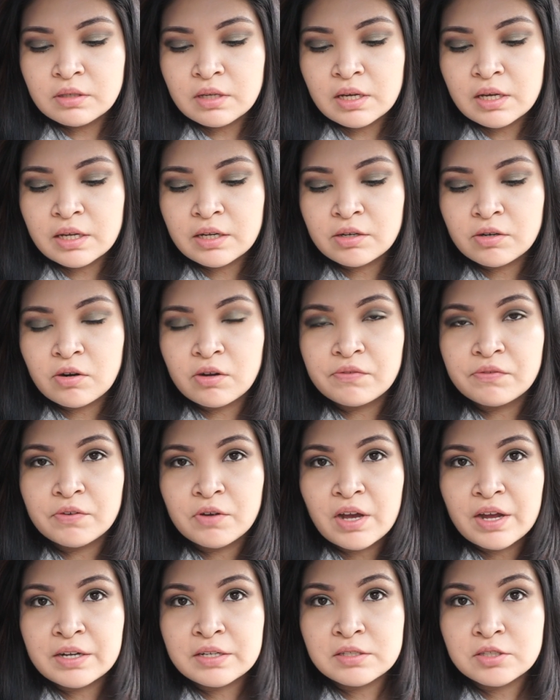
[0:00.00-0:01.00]
I don't know, I feel
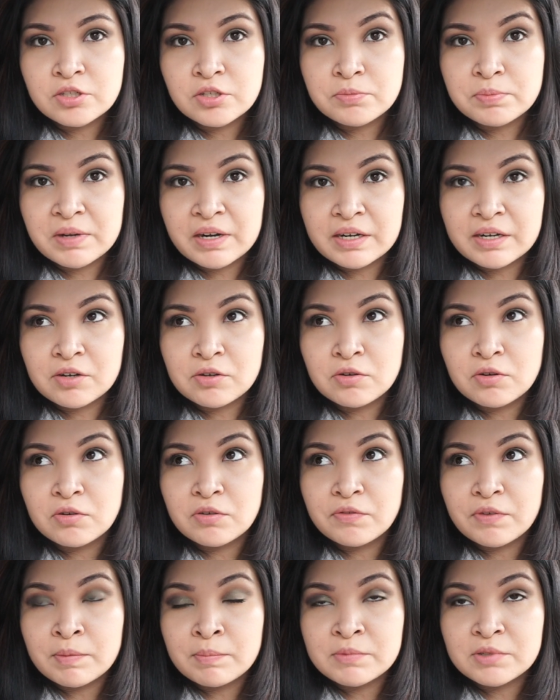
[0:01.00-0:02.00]
kind of stupid. I don't know
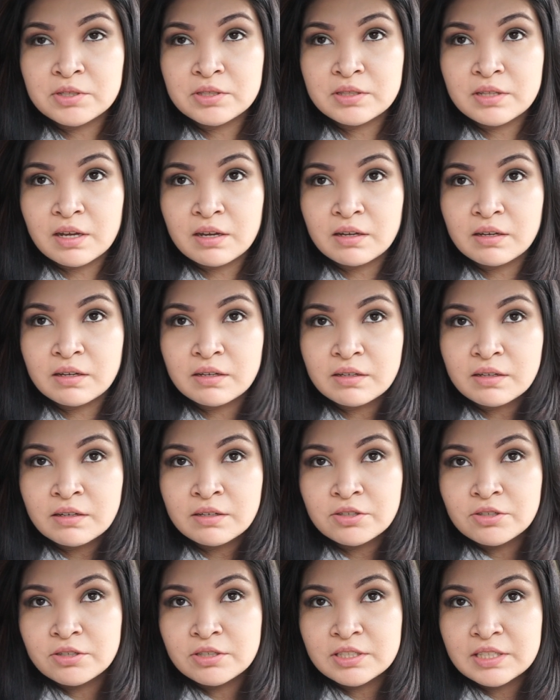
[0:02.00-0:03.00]
if I'm just not
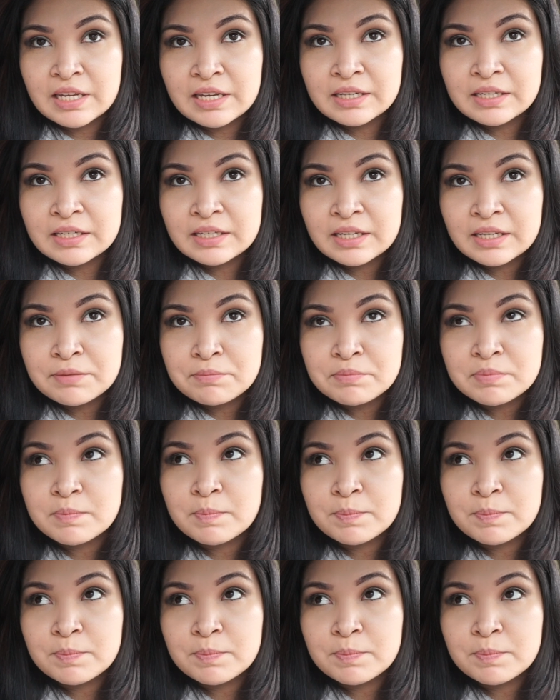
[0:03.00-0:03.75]
understanding it